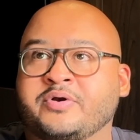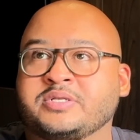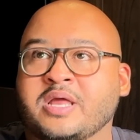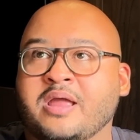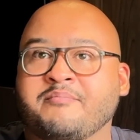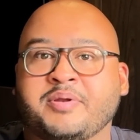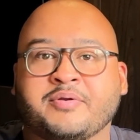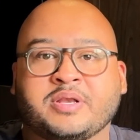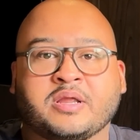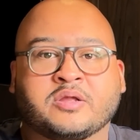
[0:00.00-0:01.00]
a time
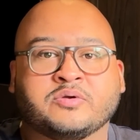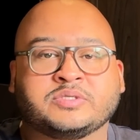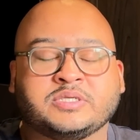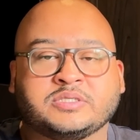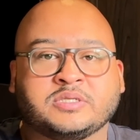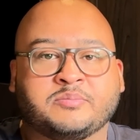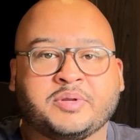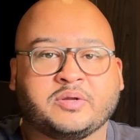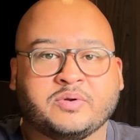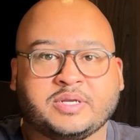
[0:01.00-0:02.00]
period that goes into the
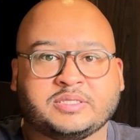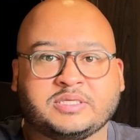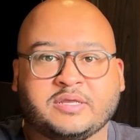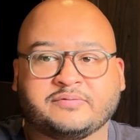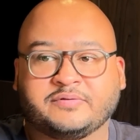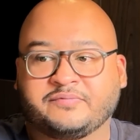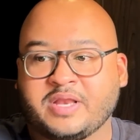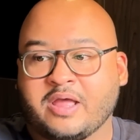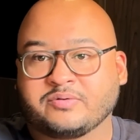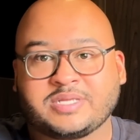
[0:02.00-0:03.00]
Bitcoin ETFs, if
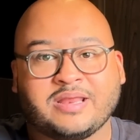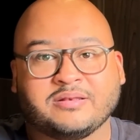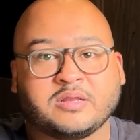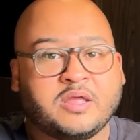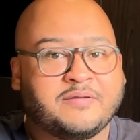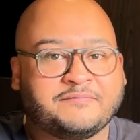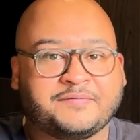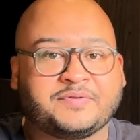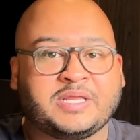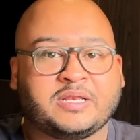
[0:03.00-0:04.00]
now 10,
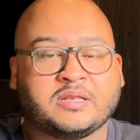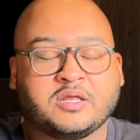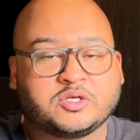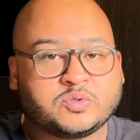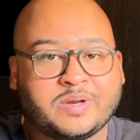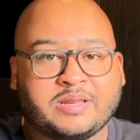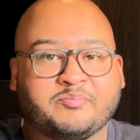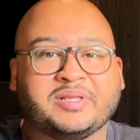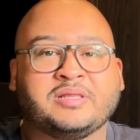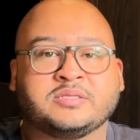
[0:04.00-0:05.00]
15, $20
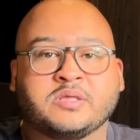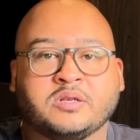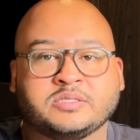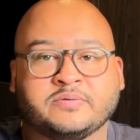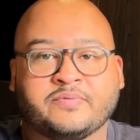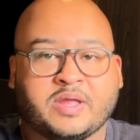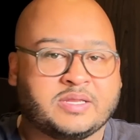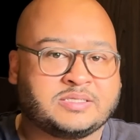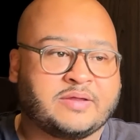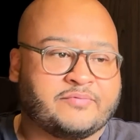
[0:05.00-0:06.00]
billion of that
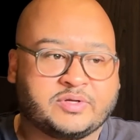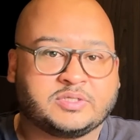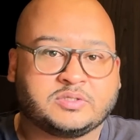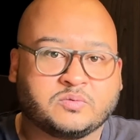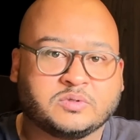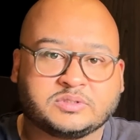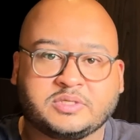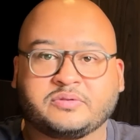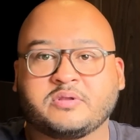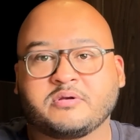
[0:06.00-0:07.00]
is diverted towards the
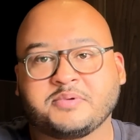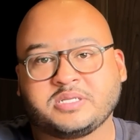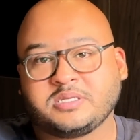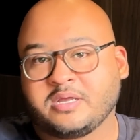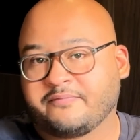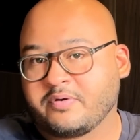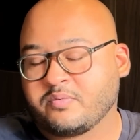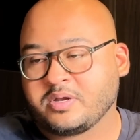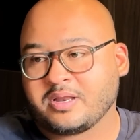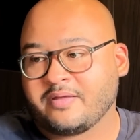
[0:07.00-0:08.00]
Ethereum ETF. I
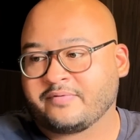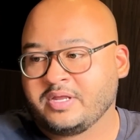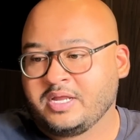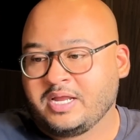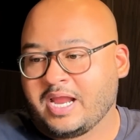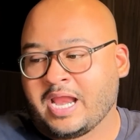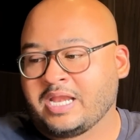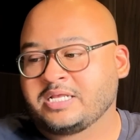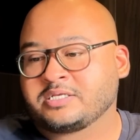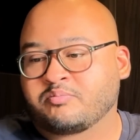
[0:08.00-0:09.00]
wouldn't have
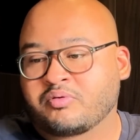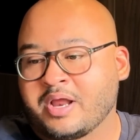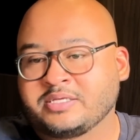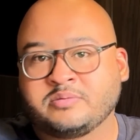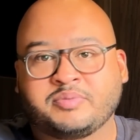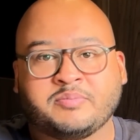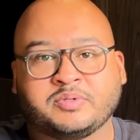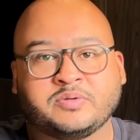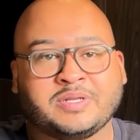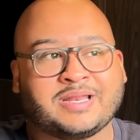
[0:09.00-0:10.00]
any surprise in people
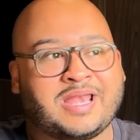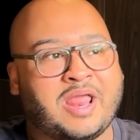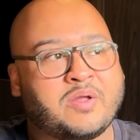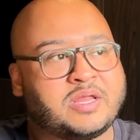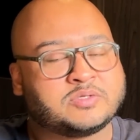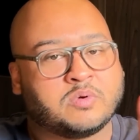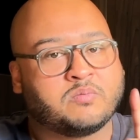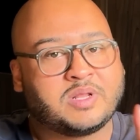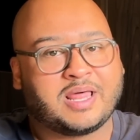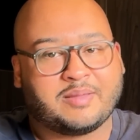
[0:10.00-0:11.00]
doing that. Now, here's what
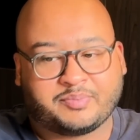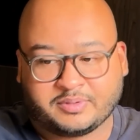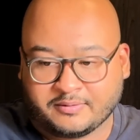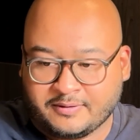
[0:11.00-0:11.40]
will happen.